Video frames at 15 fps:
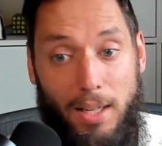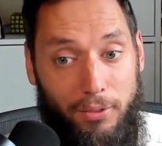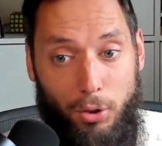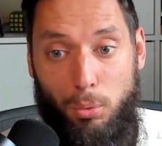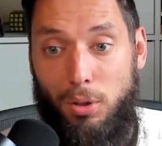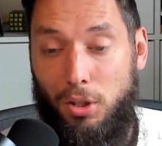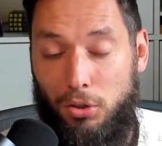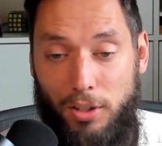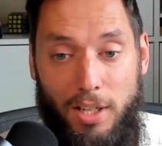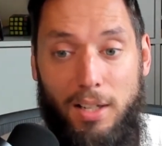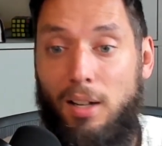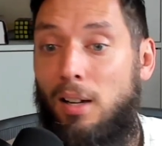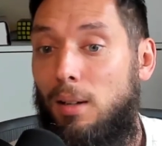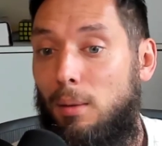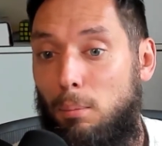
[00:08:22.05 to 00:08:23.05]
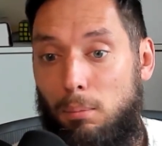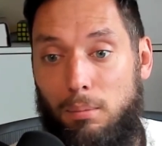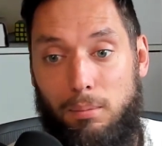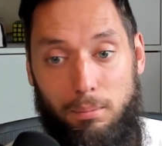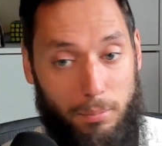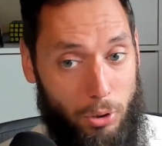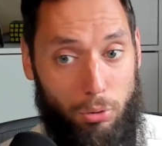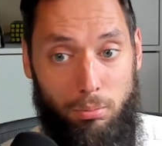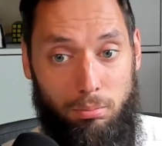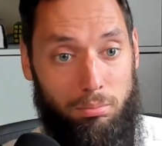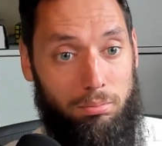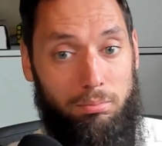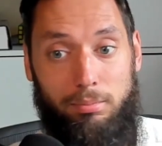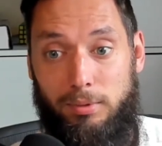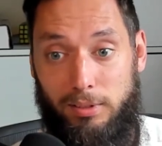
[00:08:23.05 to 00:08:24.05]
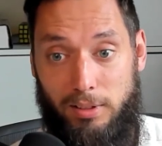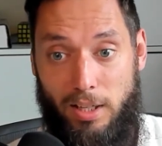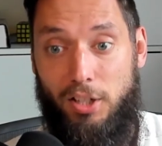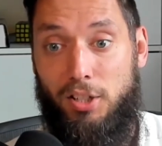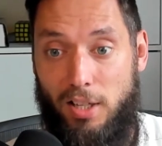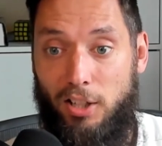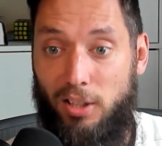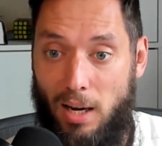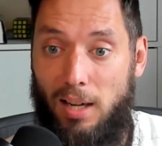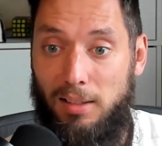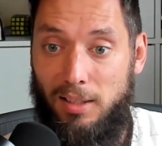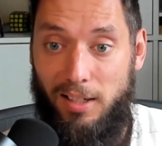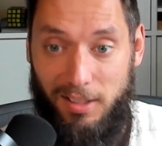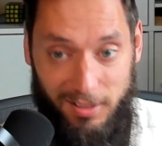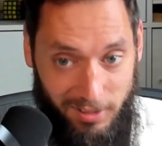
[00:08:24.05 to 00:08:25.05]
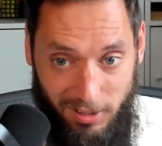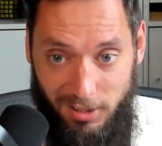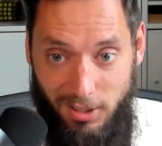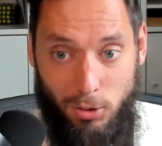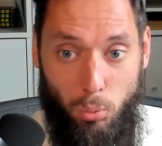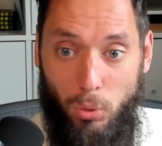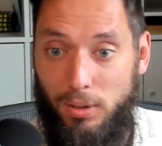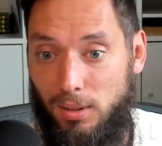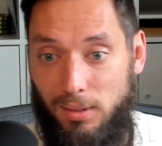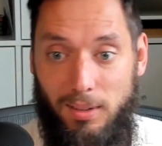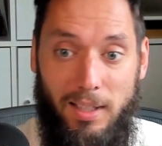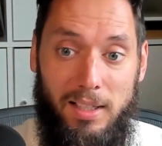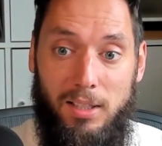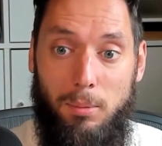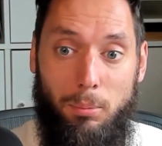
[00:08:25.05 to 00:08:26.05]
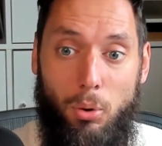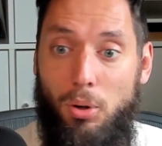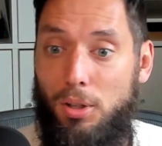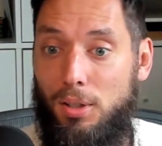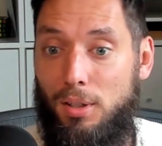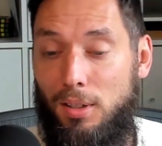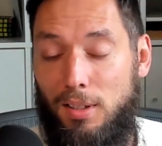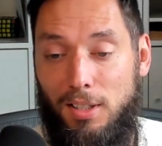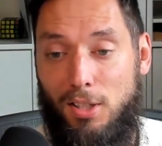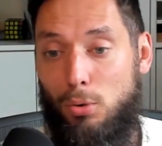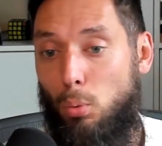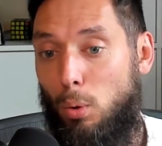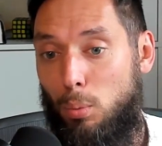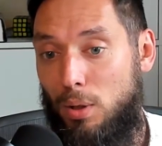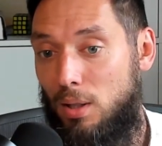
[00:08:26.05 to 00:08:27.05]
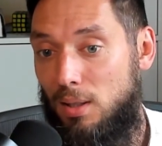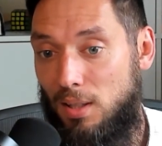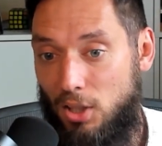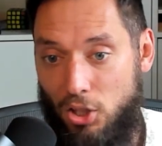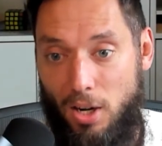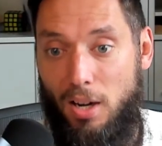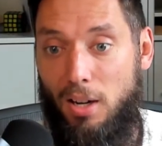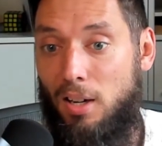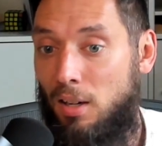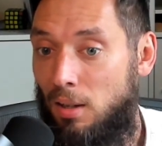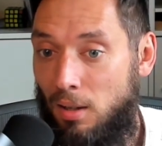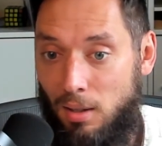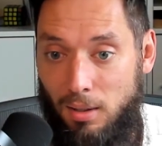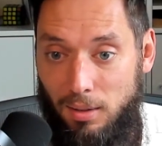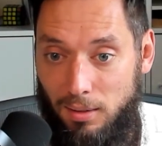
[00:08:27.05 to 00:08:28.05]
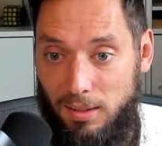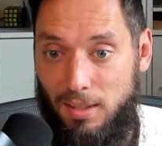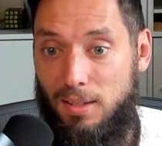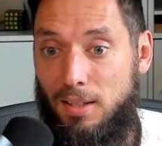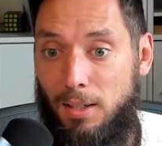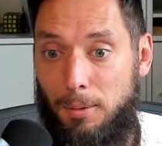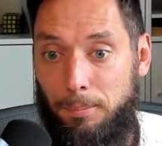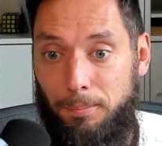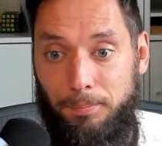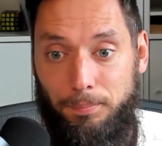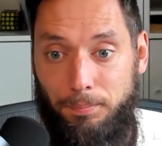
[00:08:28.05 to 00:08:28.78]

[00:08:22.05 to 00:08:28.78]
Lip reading: Everyone agreed, boom, there's our context. This is what is important. This is what we need to share. This is it.